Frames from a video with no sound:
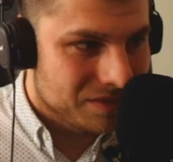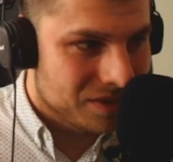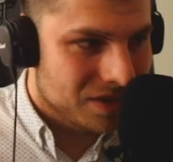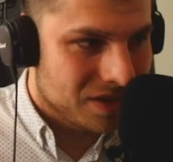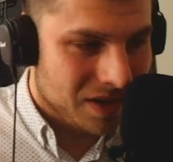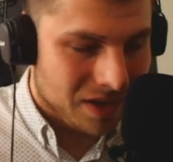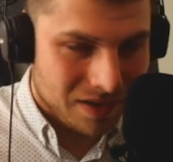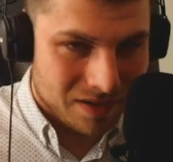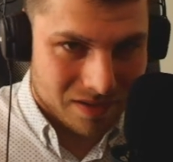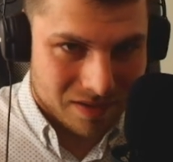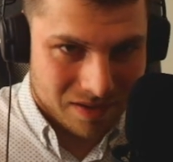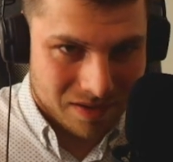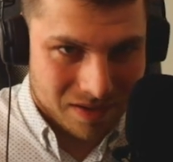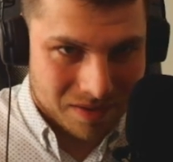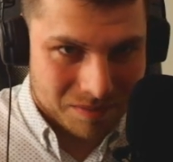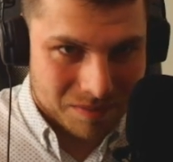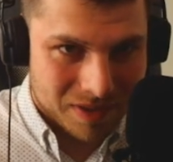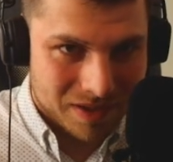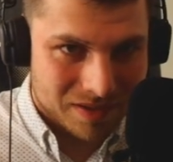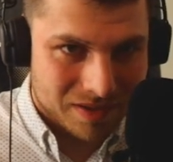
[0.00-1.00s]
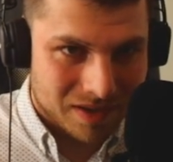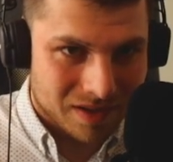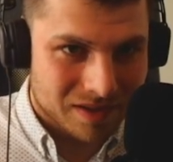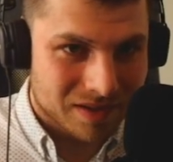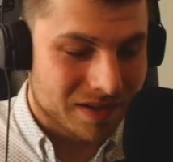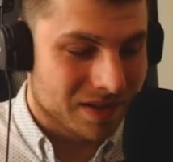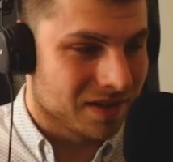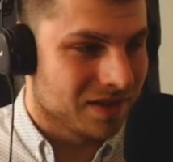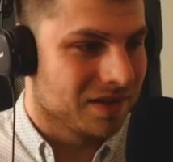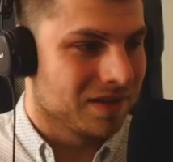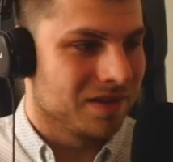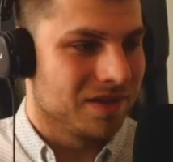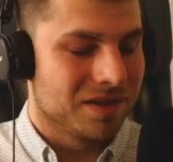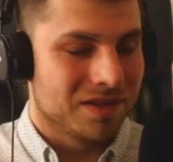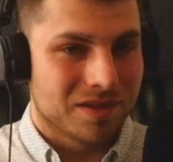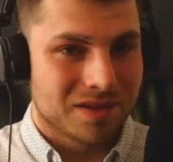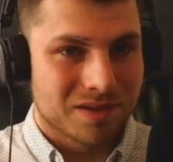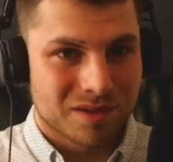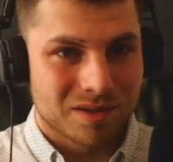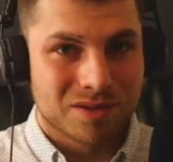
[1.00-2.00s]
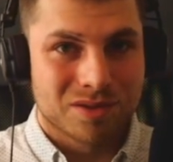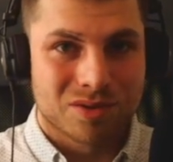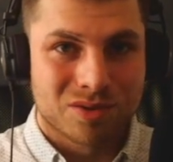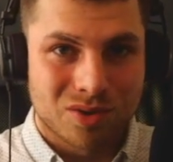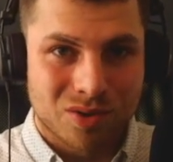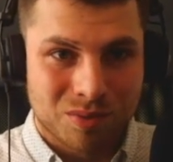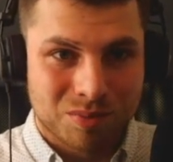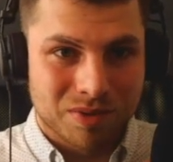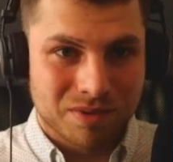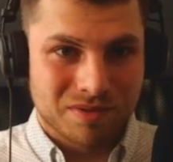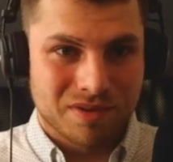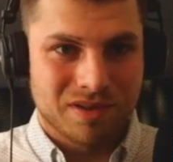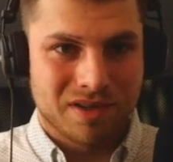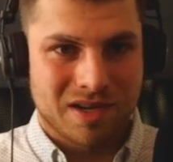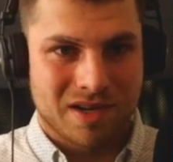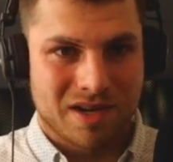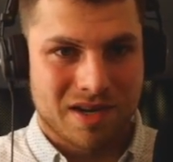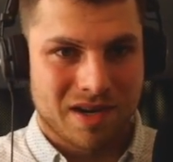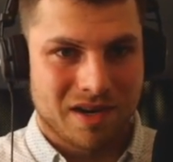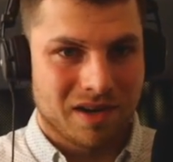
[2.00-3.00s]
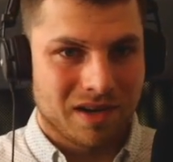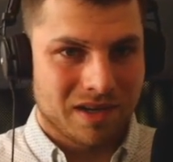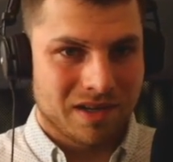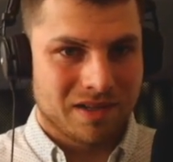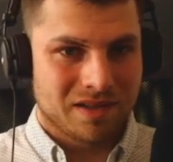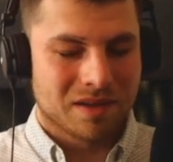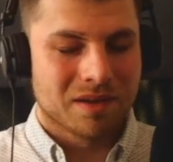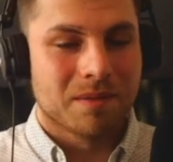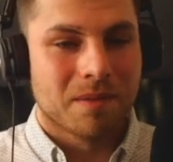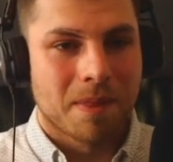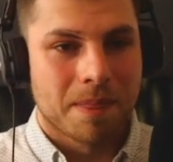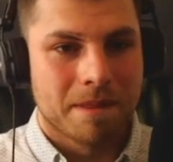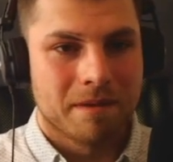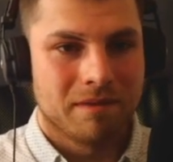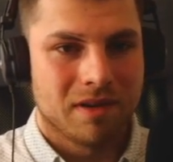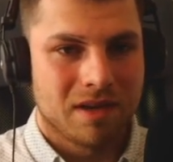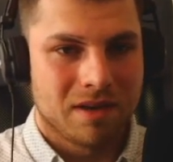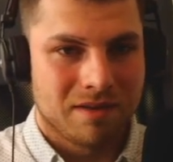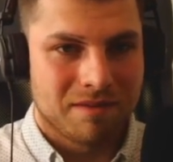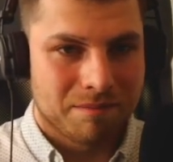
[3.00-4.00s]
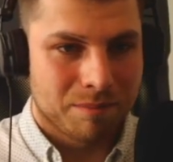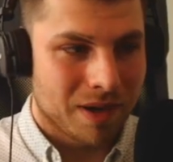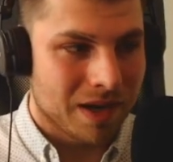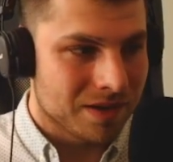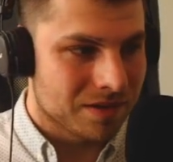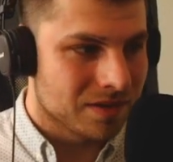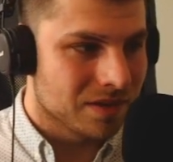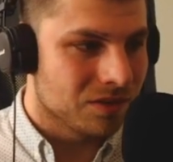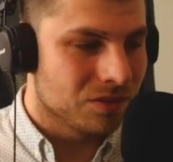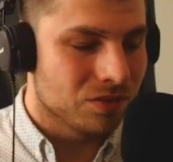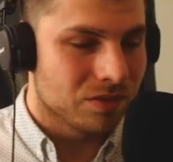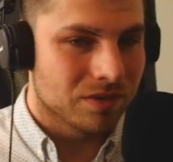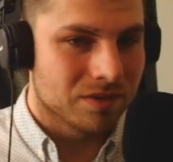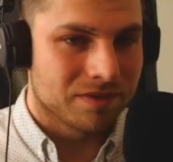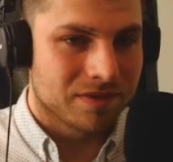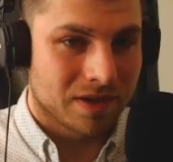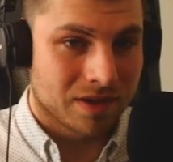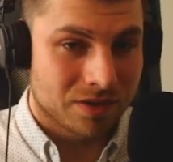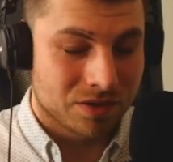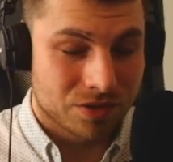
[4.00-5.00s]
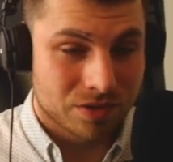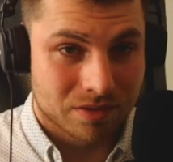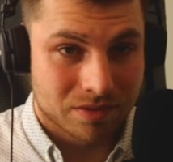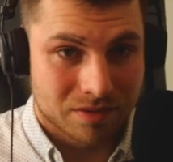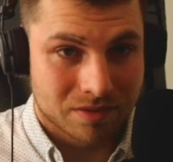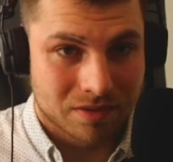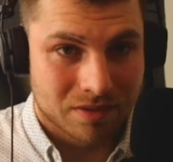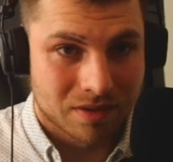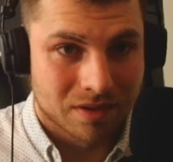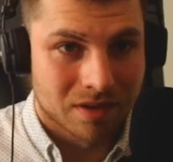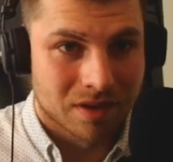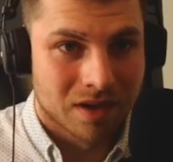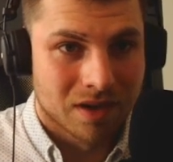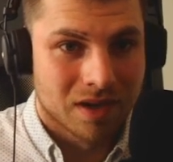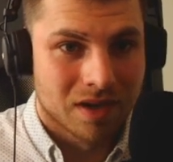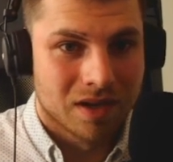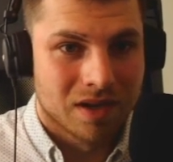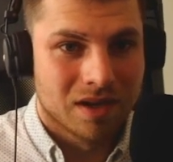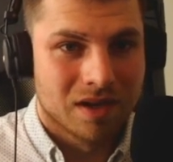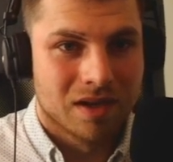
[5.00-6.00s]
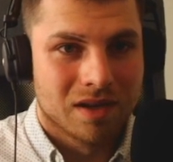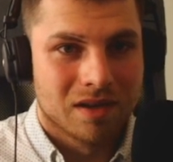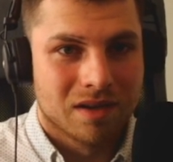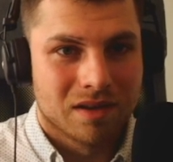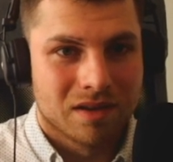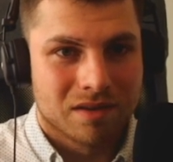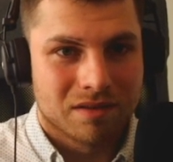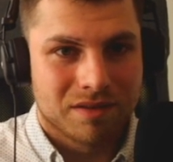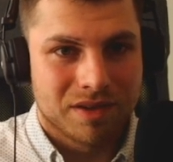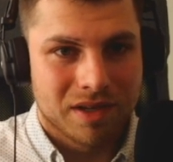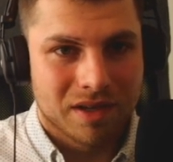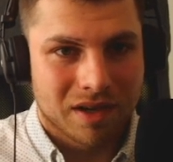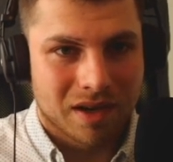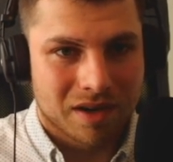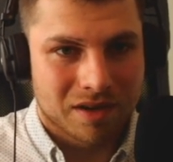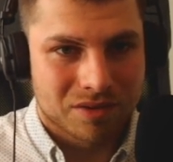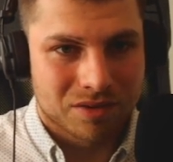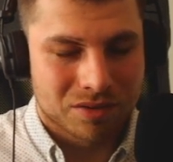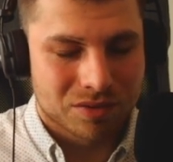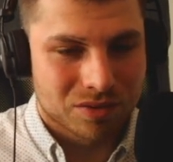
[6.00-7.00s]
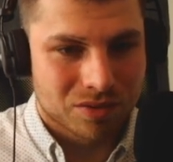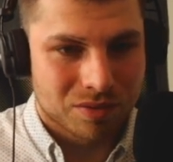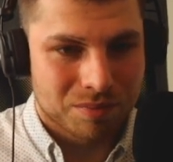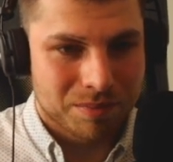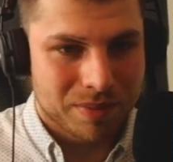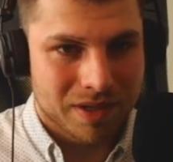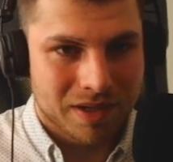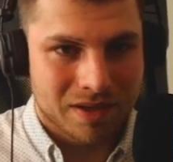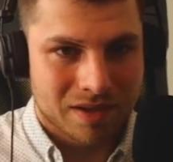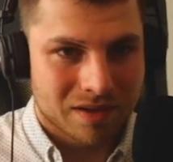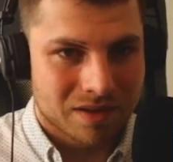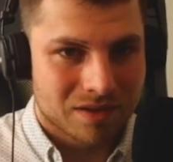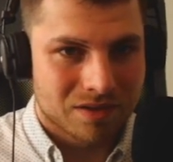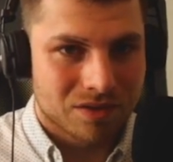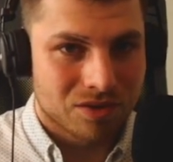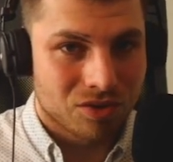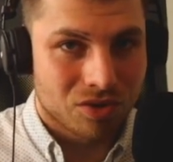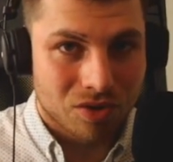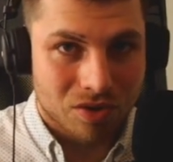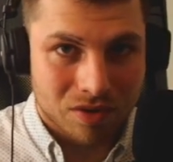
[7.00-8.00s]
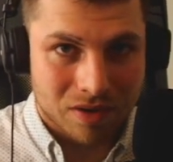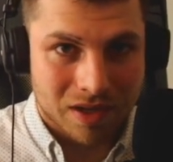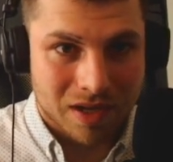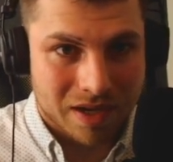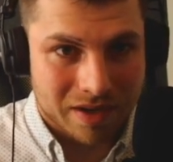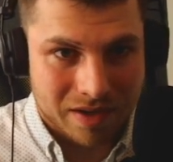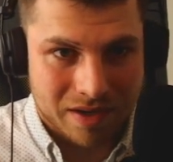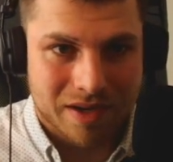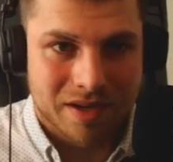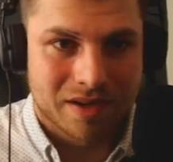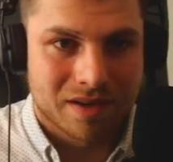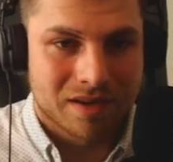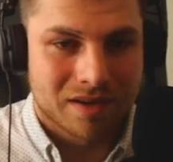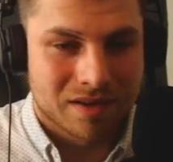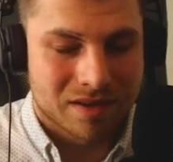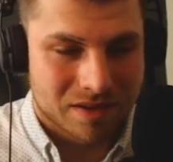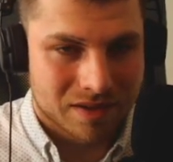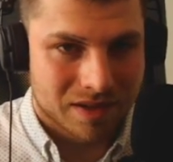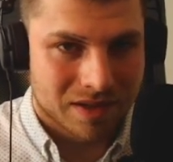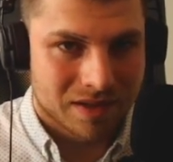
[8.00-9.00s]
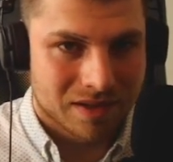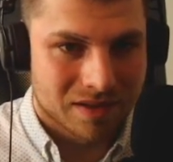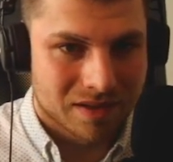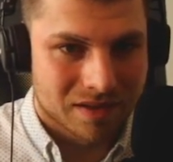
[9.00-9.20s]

here basically. This is the scope of the array, right? When you pass it to the function, we are not copying the whole array, right?